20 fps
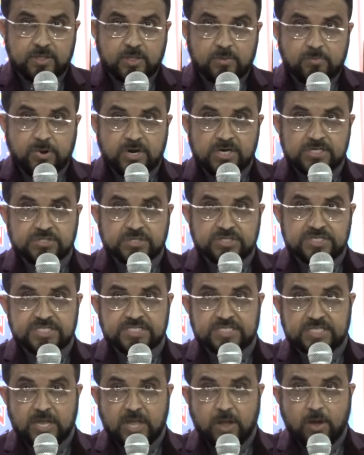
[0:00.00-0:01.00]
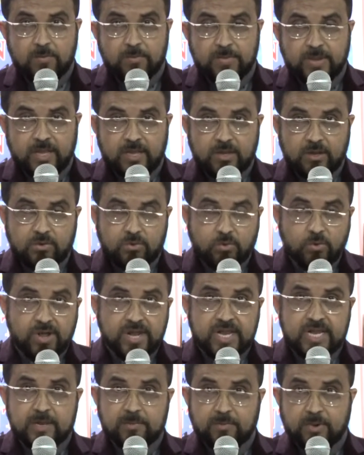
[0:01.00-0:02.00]
The person is out,
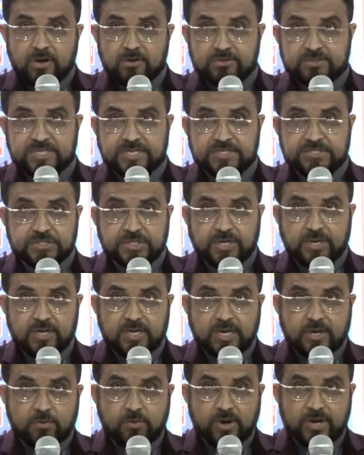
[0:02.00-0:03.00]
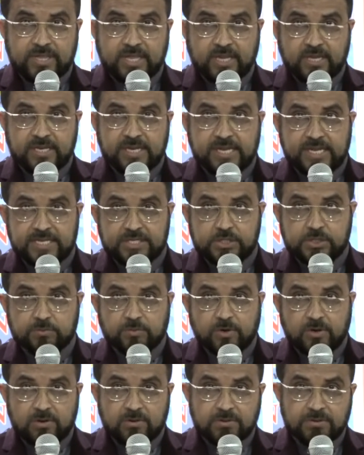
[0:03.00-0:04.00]
worried about their children, what they're going to eat
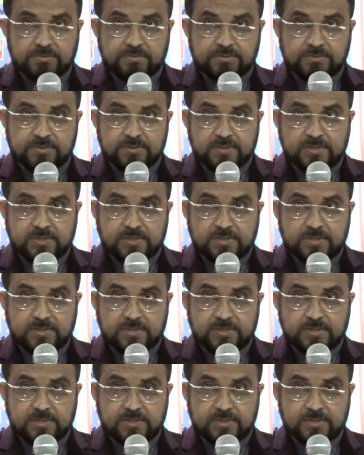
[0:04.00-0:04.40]
tomorrow.